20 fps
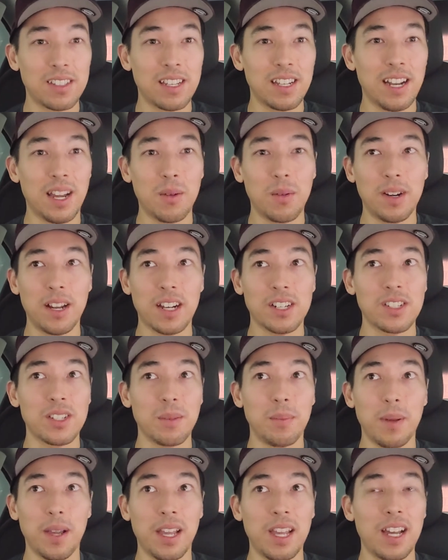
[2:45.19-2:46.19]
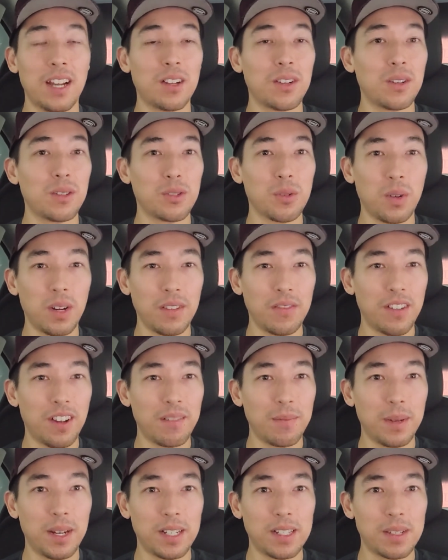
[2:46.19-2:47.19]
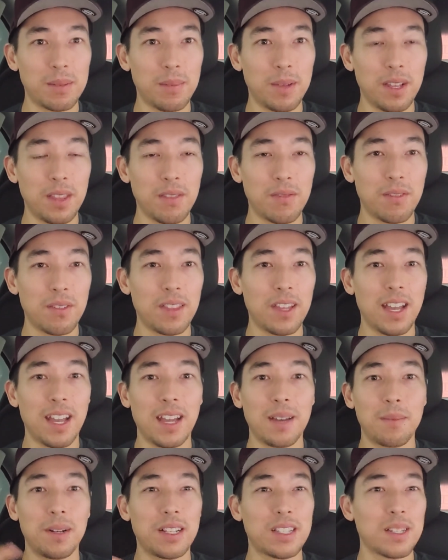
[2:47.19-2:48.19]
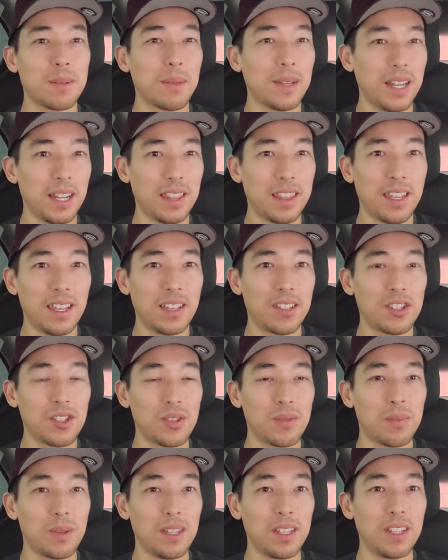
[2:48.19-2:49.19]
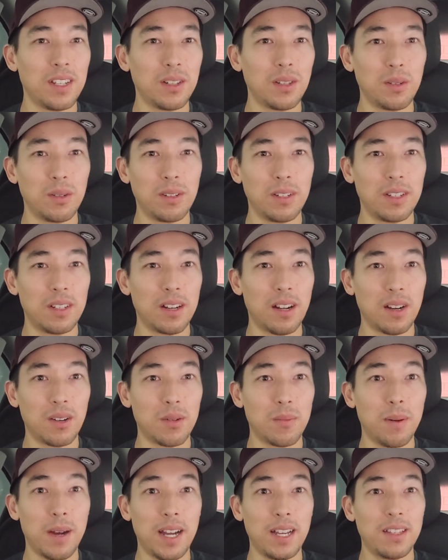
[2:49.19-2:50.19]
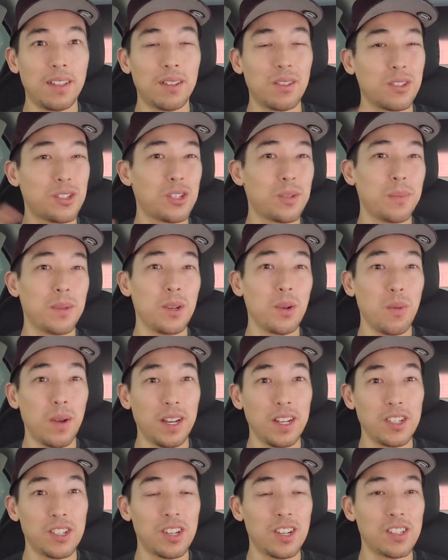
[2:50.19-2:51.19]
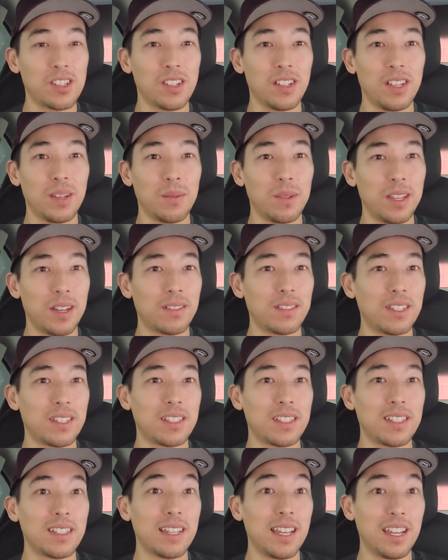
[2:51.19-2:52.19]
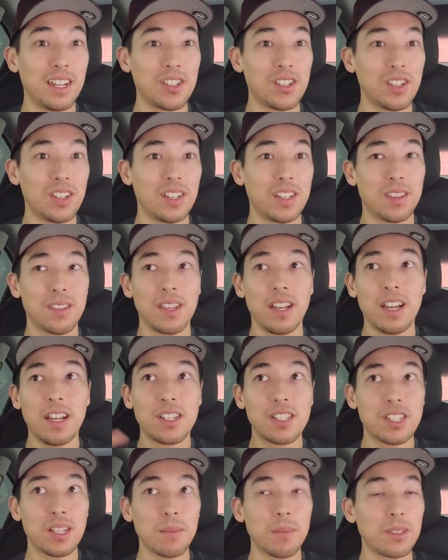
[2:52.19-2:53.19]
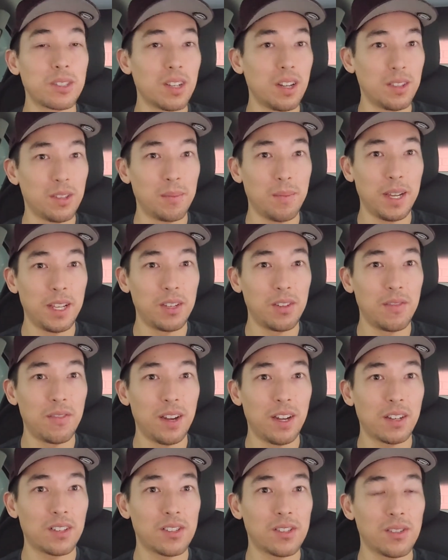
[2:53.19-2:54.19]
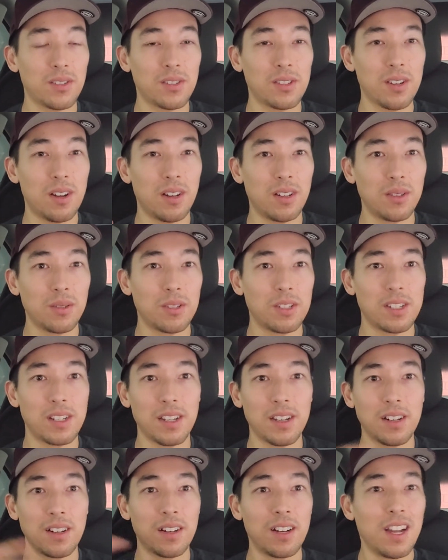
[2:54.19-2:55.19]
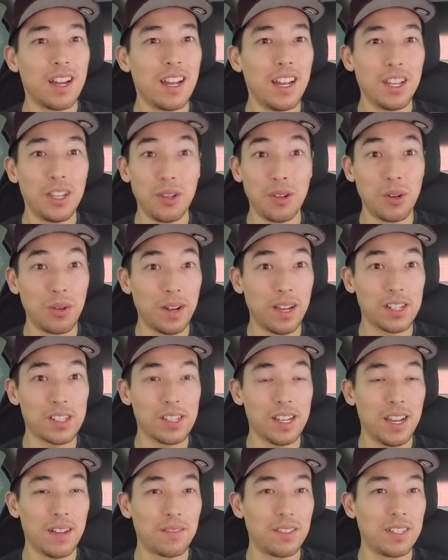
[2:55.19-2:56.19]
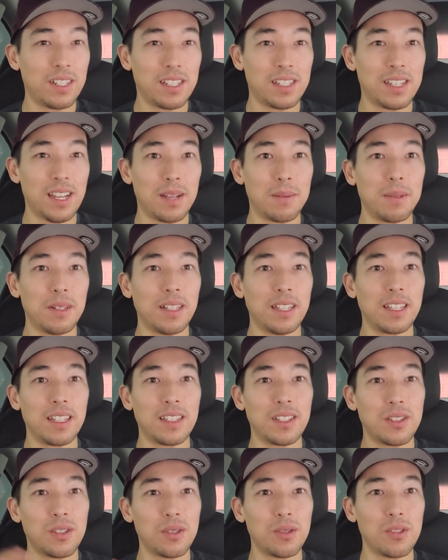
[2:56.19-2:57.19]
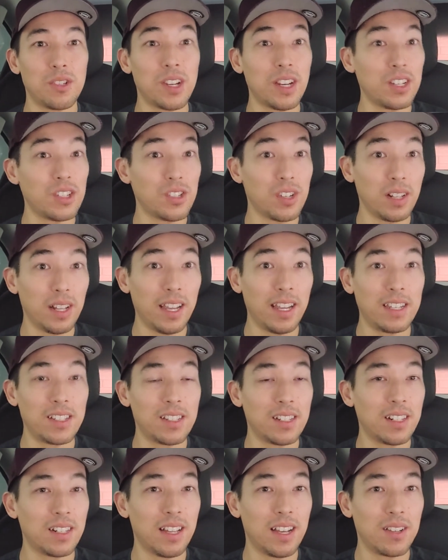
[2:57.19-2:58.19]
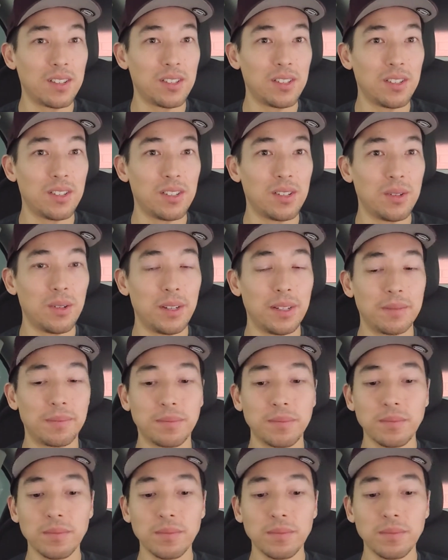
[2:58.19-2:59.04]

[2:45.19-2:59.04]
And I would actually pay, I don't know, 25 bucks a month for that. But it's something I think should be included in Autopilot. There should be a way to change the lane without disengaging it, similar to other manufacturers, auto steer. You don't actually have to disable it to change the lanes. It allows you to do it.